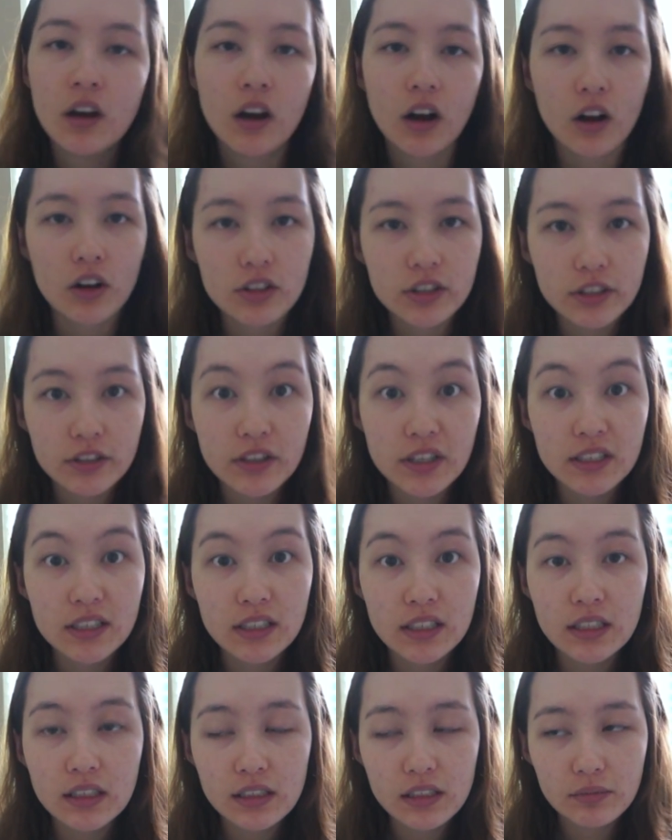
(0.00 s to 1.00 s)
Also, it
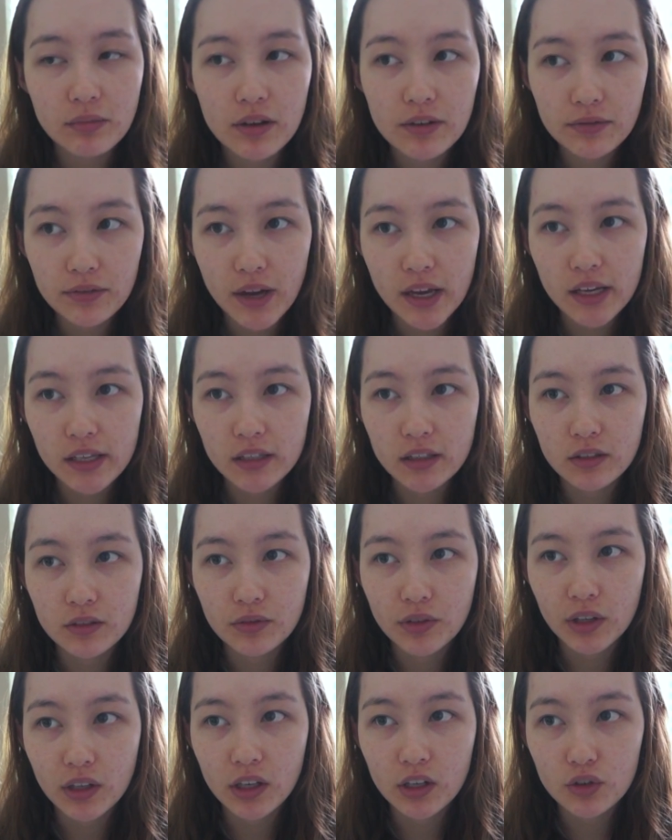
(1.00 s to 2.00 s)
didn't leave my face
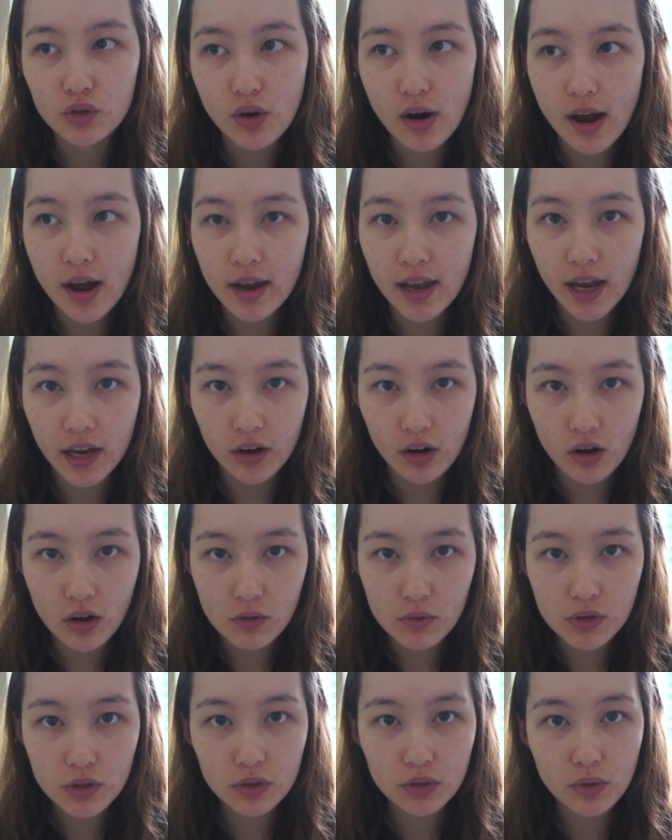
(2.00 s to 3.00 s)
feeling dry at all,
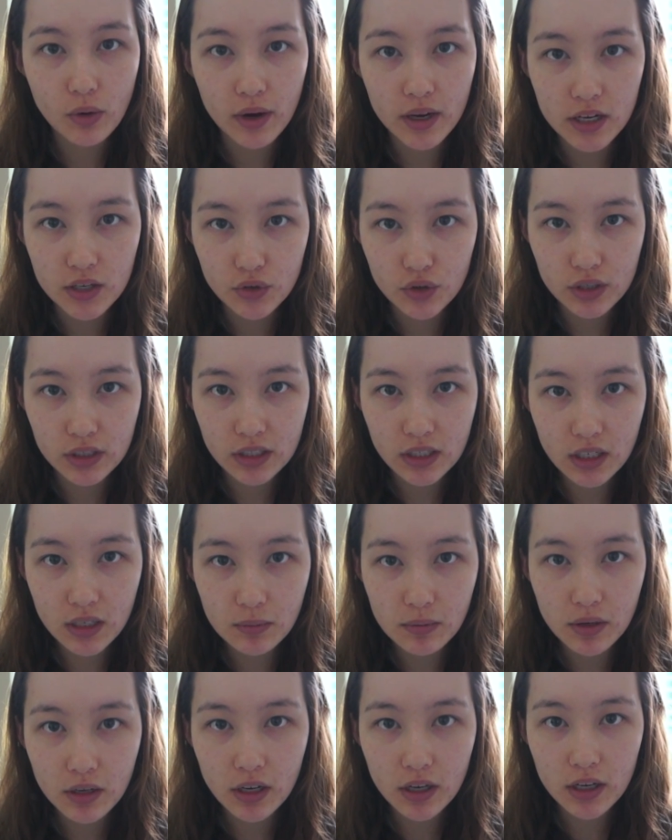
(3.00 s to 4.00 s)
which was quite interesting
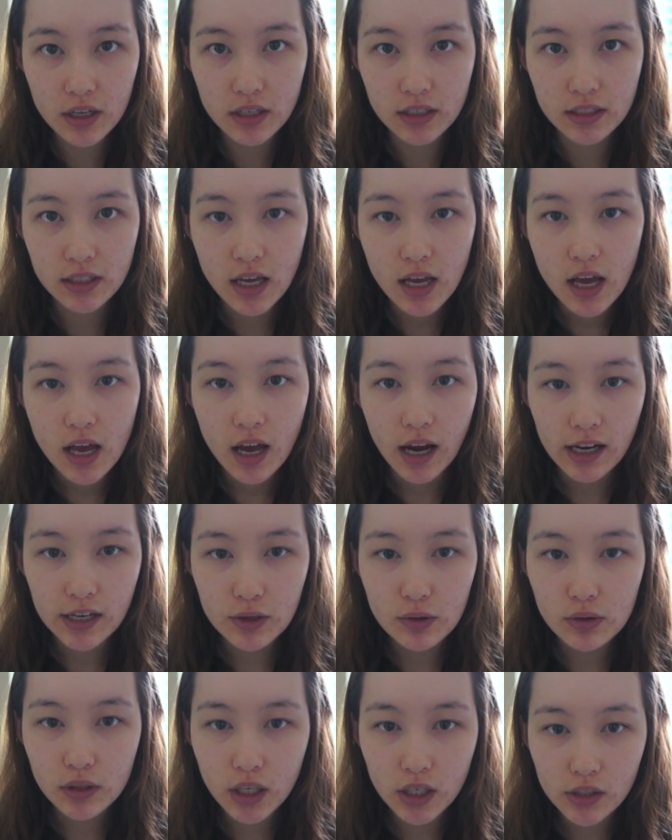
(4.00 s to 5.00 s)
because I
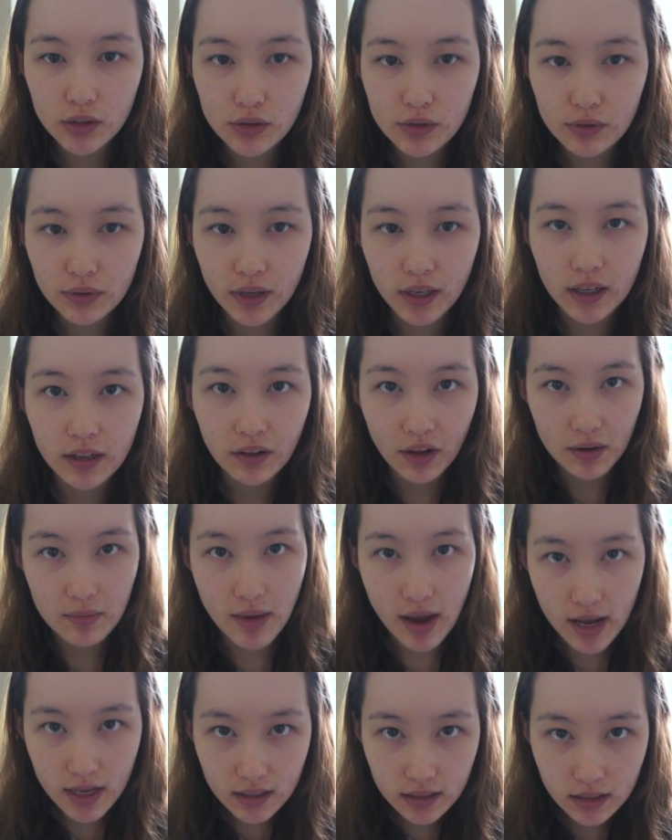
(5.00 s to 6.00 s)
know a lot of like clay
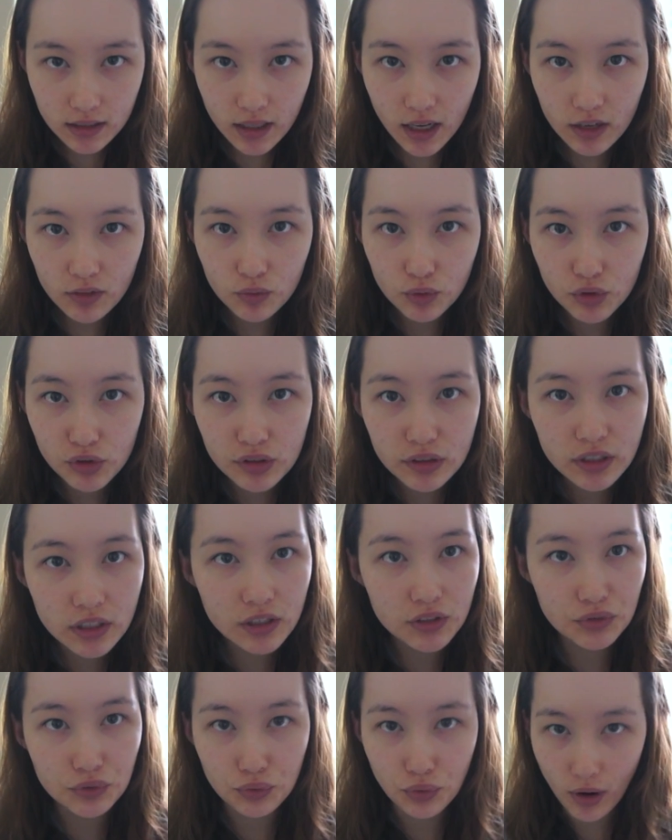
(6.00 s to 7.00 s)
masks can really
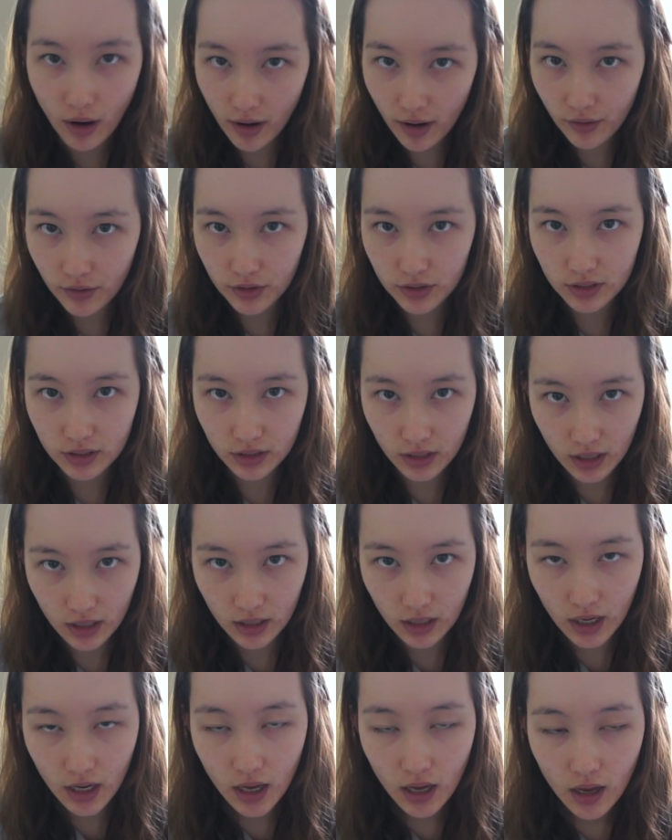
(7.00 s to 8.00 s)
dry out your skin.